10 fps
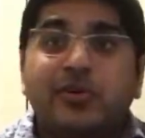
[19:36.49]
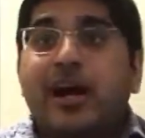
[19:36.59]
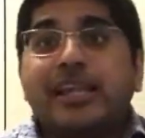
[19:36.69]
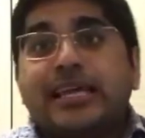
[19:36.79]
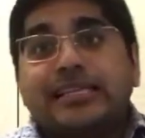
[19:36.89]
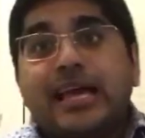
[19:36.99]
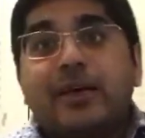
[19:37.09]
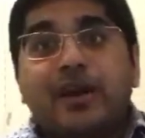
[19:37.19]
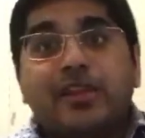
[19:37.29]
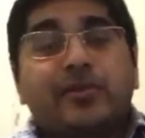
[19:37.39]
I like that,
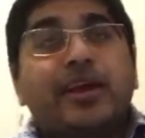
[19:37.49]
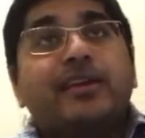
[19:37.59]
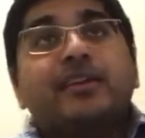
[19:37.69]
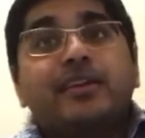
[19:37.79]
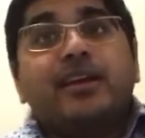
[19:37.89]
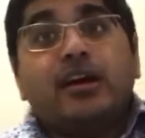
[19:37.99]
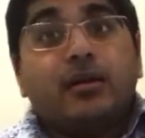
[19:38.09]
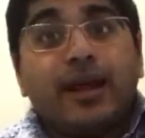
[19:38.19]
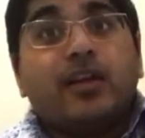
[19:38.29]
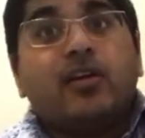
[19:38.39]
by the way,
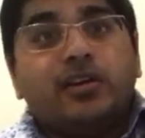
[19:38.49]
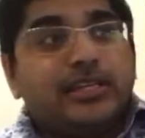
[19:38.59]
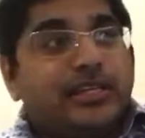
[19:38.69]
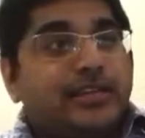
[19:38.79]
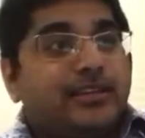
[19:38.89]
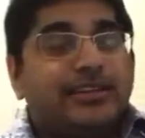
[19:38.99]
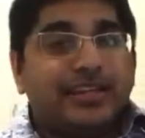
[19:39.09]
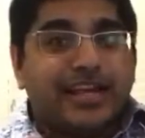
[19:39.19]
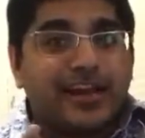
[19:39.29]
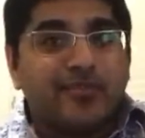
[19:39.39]
at All In, and
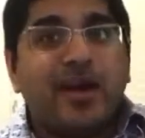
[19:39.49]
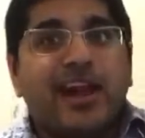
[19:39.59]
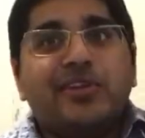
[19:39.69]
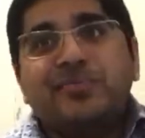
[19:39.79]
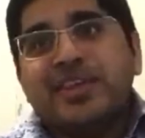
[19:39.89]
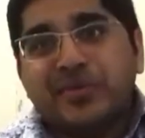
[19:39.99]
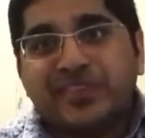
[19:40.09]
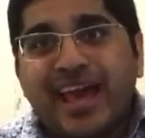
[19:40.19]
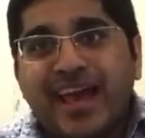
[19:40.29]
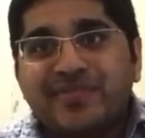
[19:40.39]
it kind of reminded me
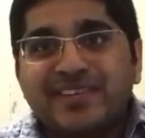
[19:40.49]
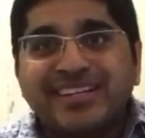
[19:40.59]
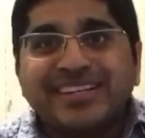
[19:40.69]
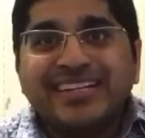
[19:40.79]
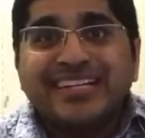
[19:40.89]
of that. But